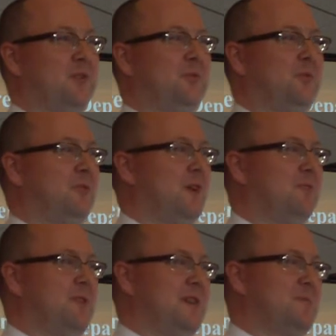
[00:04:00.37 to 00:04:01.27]
else
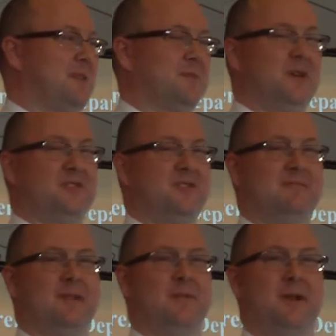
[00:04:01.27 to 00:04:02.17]
uh, reading about the budget?
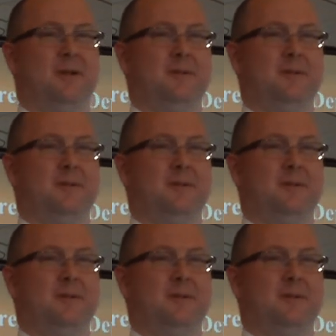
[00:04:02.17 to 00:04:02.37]
By the way?